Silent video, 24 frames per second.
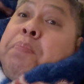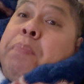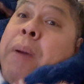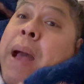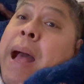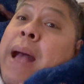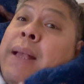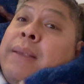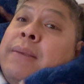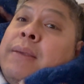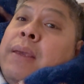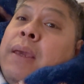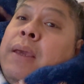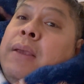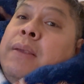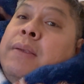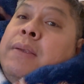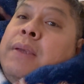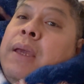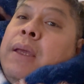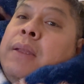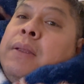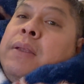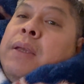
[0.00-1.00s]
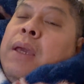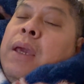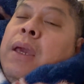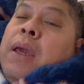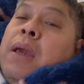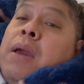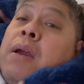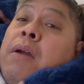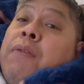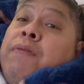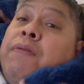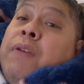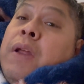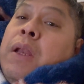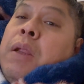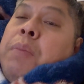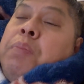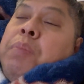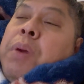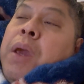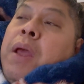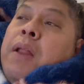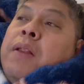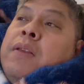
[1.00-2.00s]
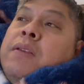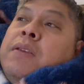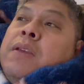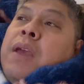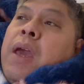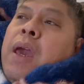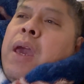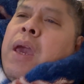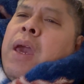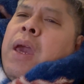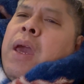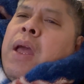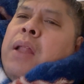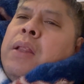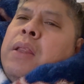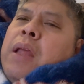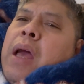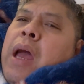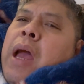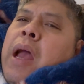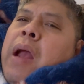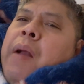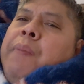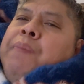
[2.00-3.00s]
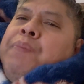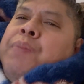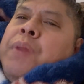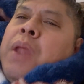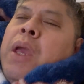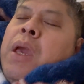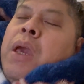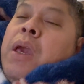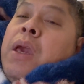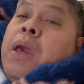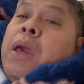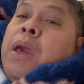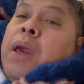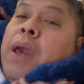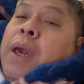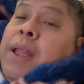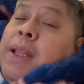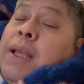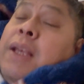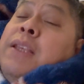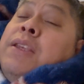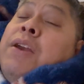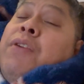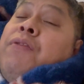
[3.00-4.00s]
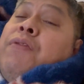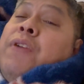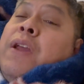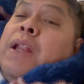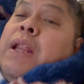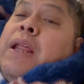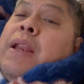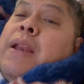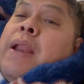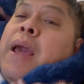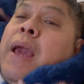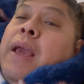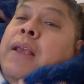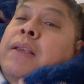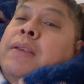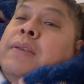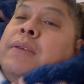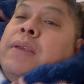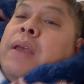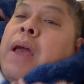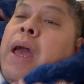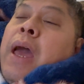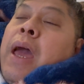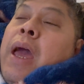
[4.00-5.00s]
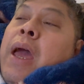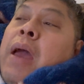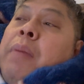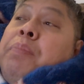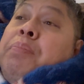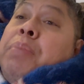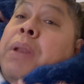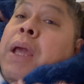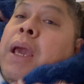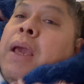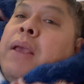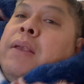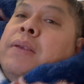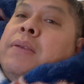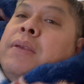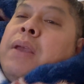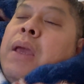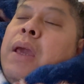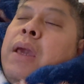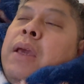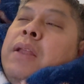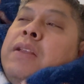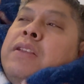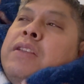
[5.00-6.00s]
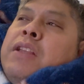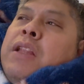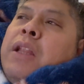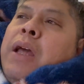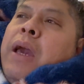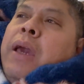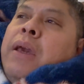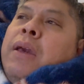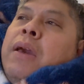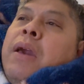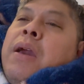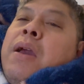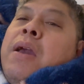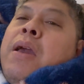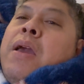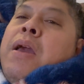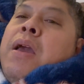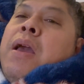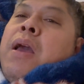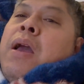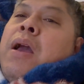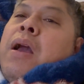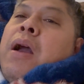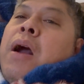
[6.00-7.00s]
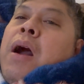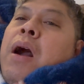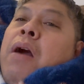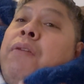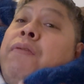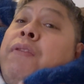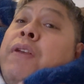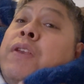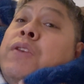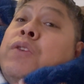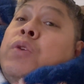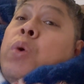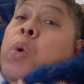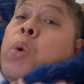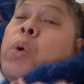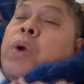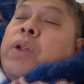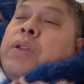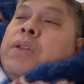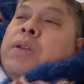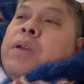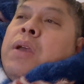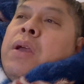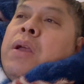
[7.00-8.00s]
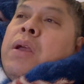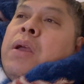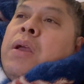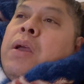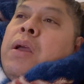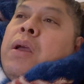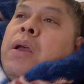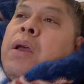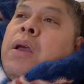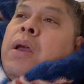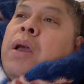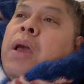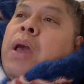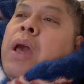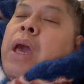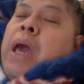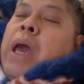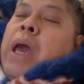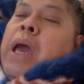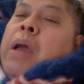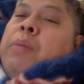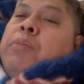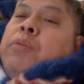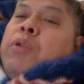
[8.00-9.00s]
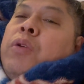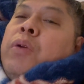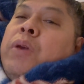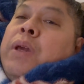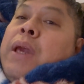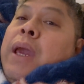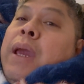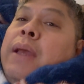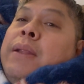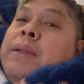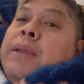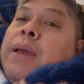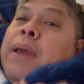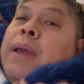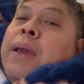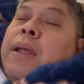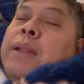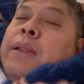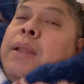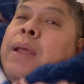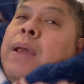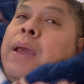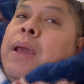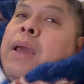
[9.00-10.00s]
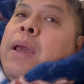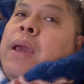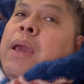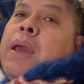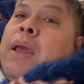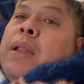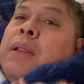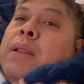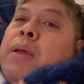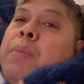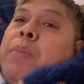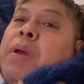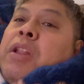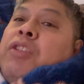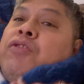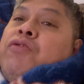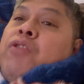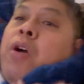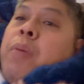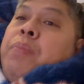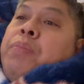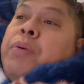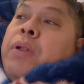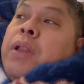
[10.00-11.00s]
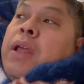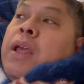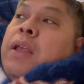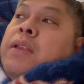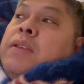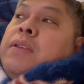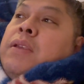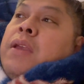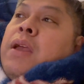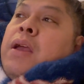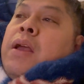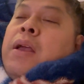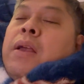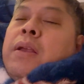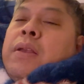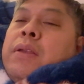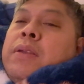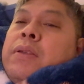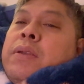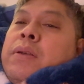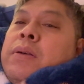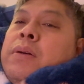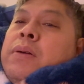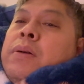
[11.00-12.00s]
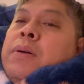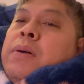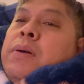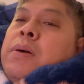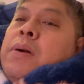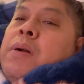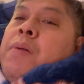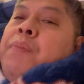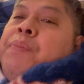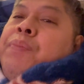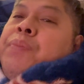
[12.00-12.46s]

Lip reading: Pasig City, Philippines, and it is a really nice place. It's like a resort located in the metropolis. So